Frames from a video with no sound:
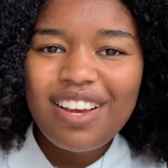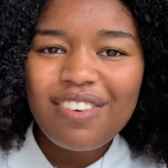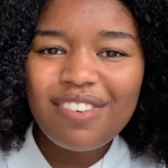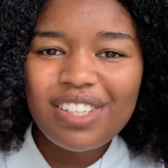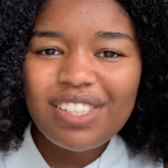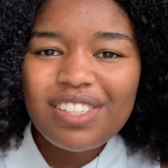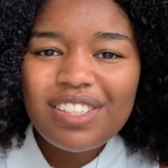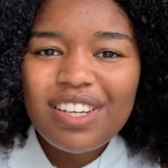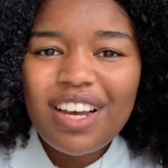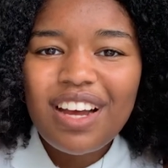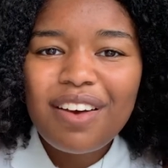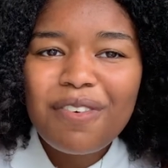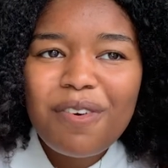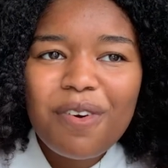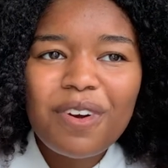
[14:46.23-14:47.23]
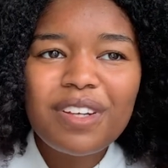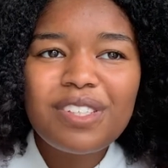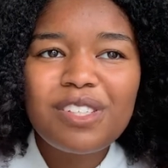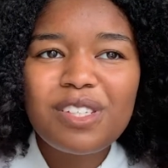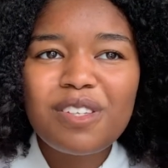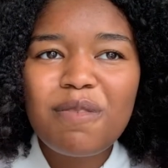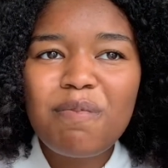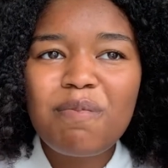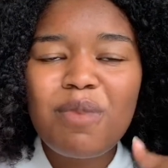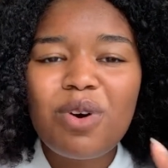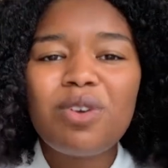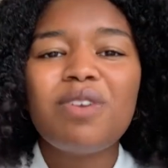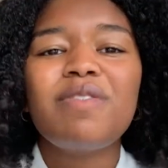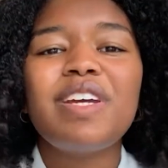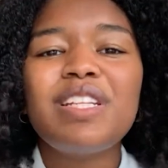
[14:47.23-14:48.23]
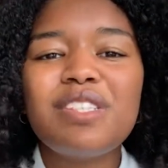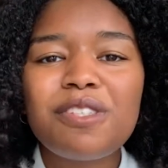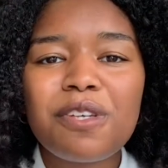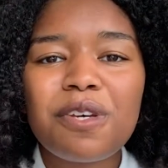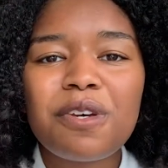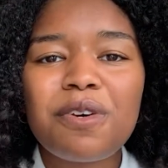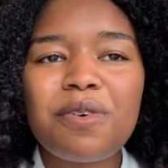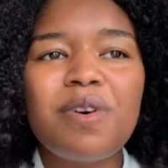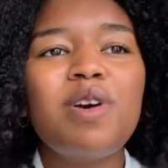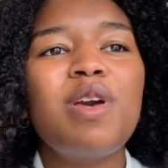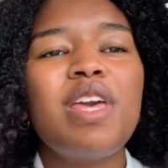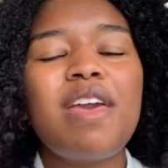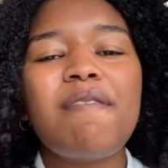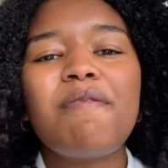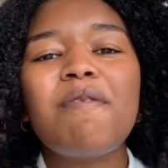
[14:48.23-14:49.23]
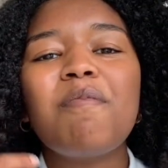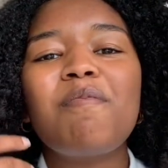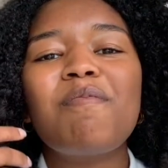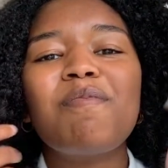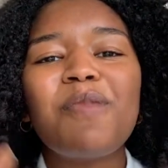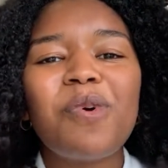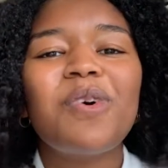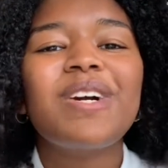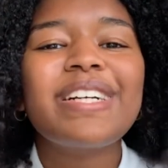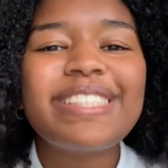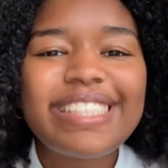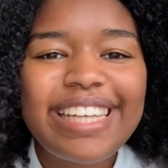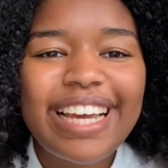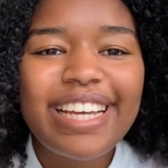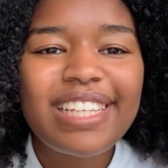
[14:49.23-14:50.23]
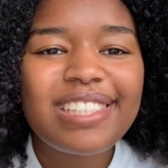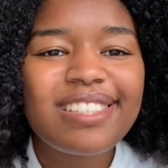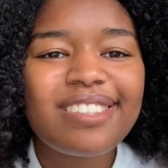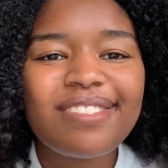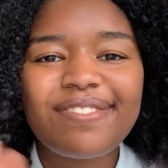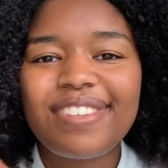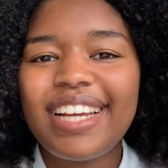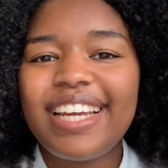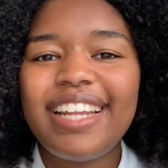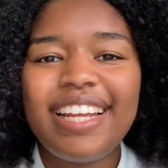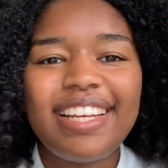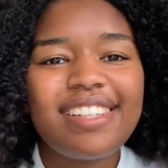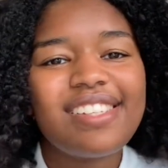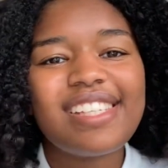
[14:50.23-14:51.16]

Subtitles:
which of course just motivates you even more to get into reading.